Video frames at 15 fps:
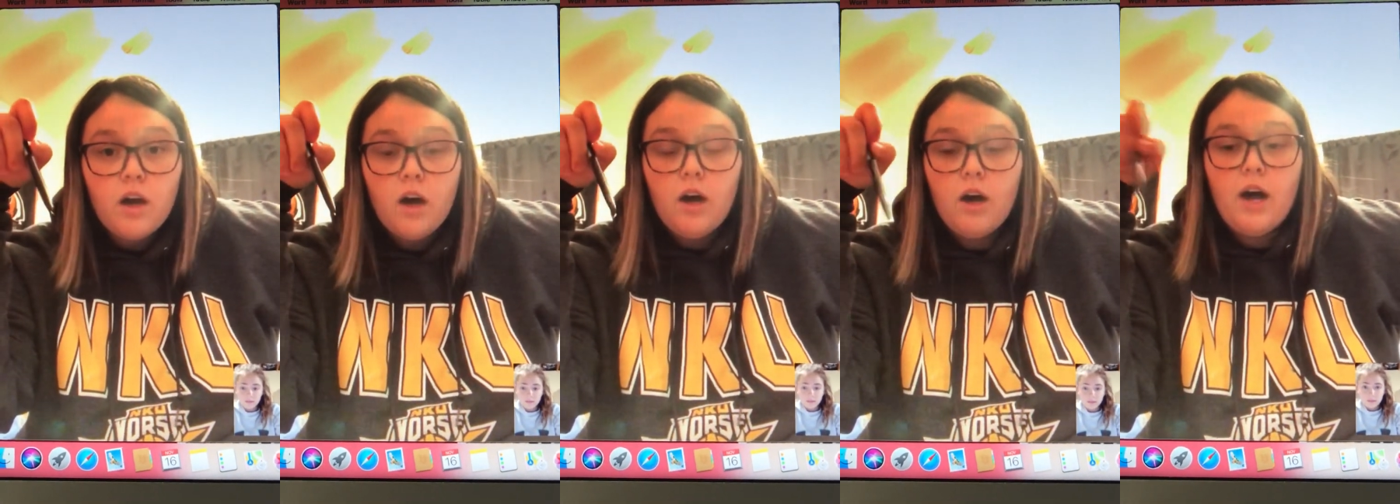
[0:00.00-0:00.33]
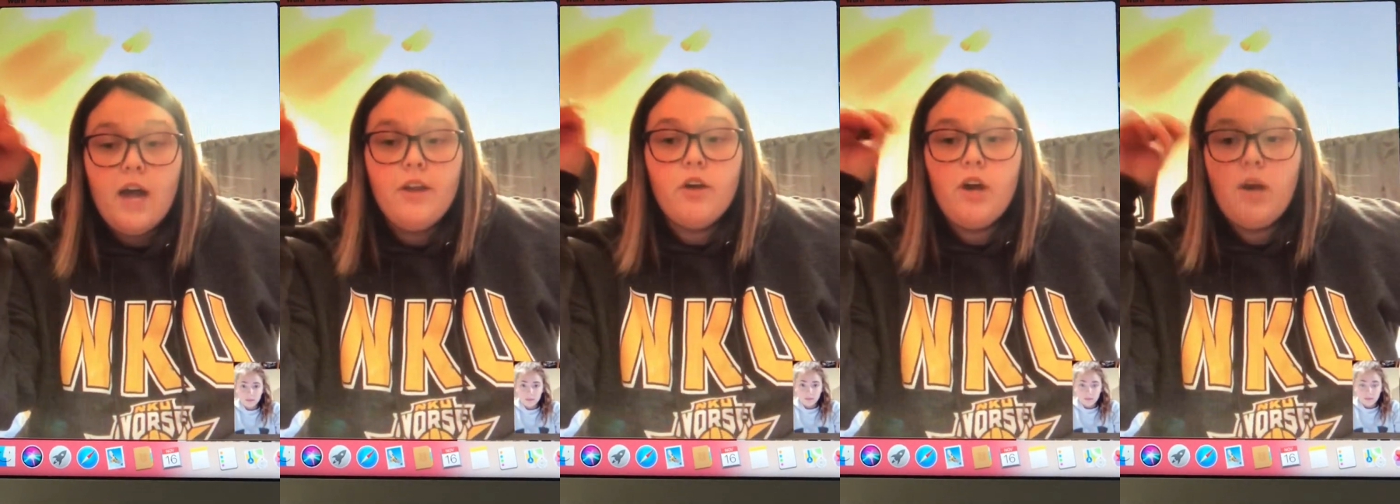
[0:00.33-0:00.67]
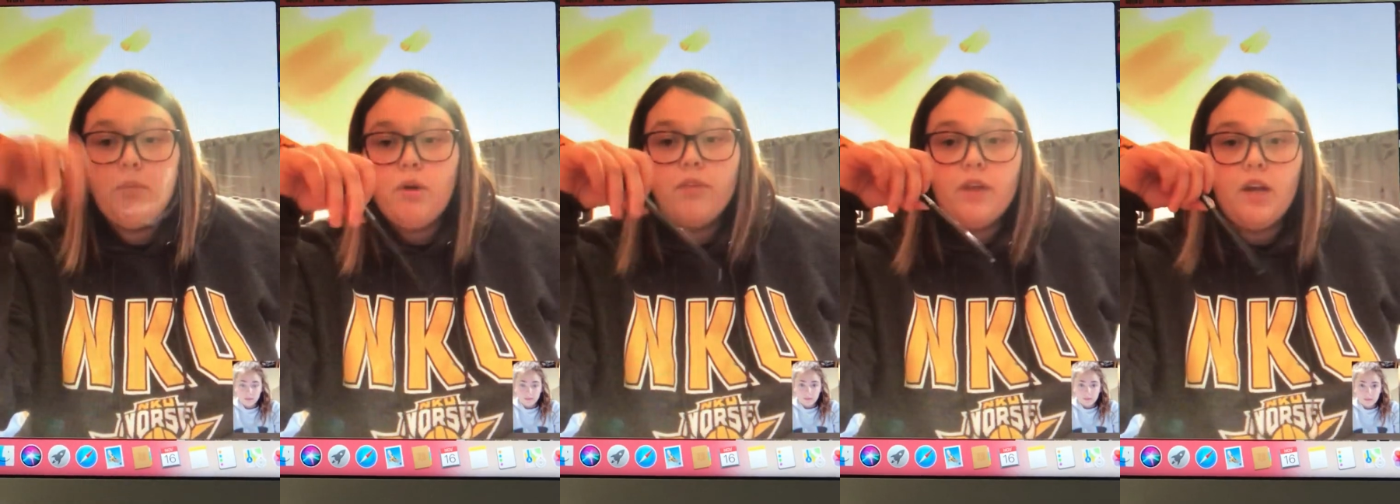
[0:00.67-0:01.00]
I know I
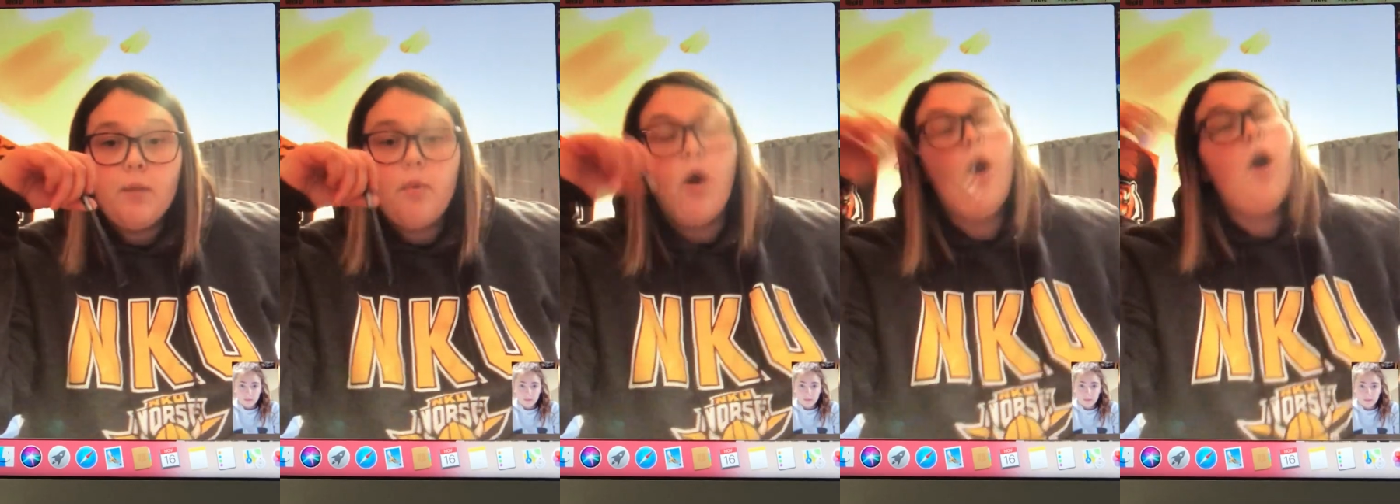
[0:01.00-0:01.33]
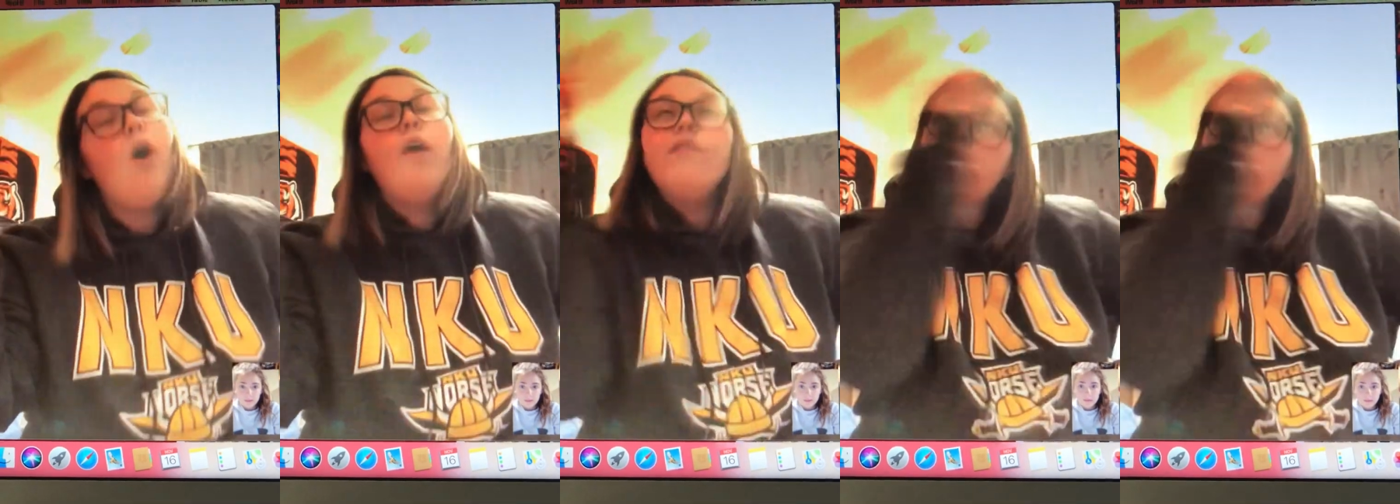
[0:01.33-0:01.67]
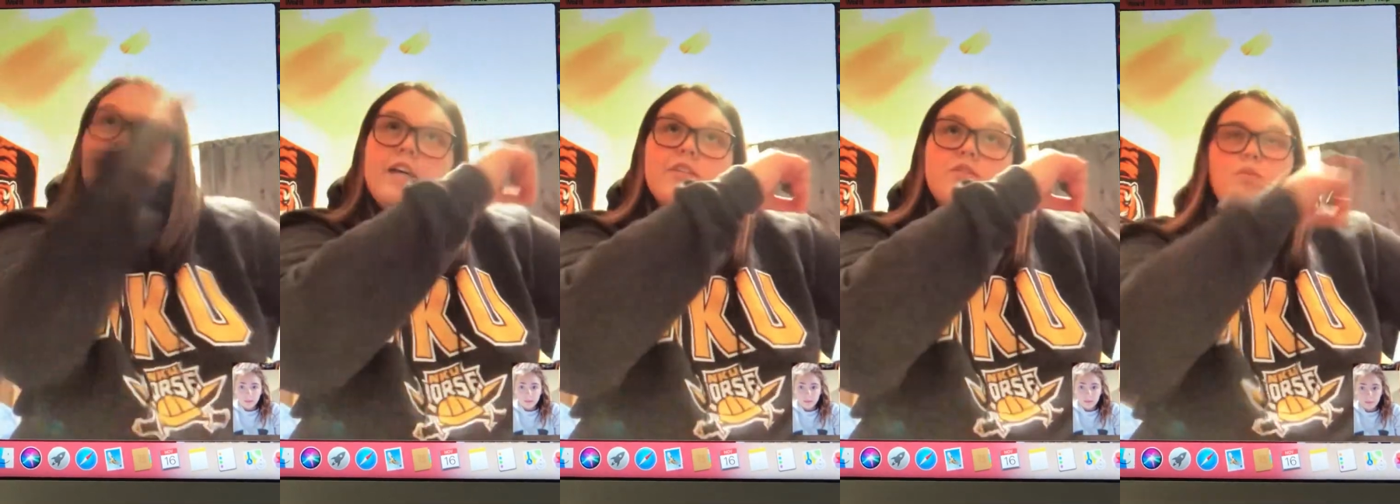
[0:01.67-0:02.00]
brought that up on the
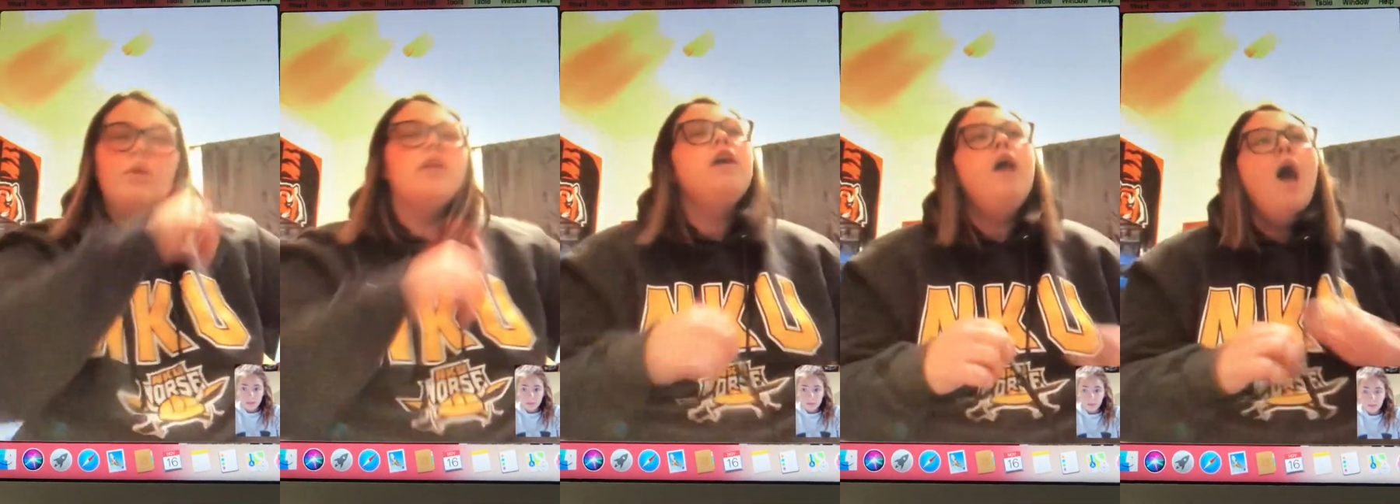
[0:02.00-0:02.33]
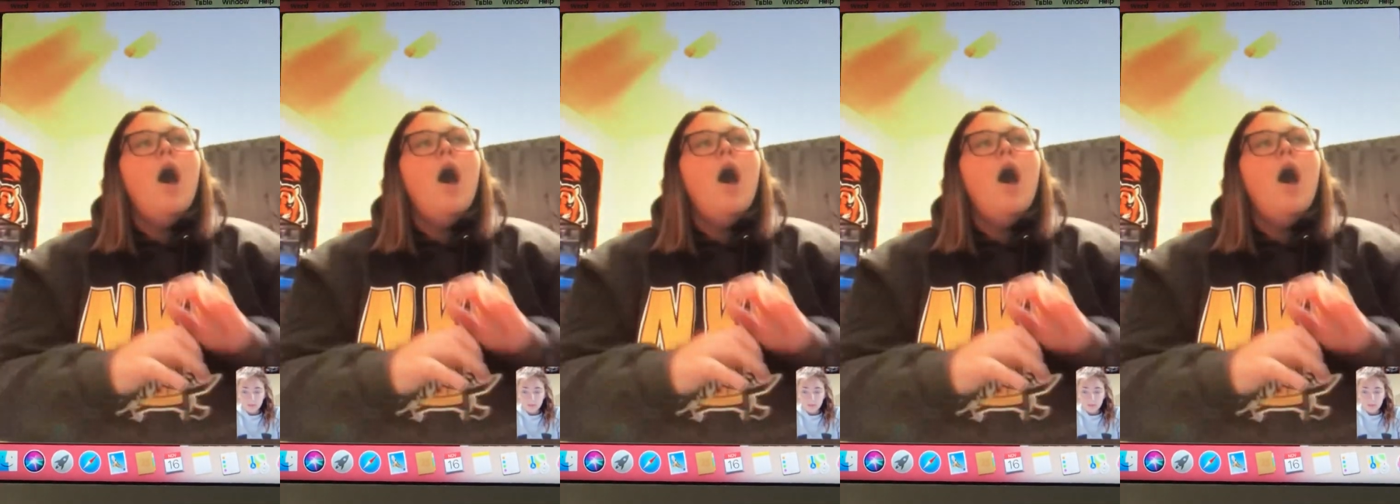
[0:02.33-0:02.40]
last one,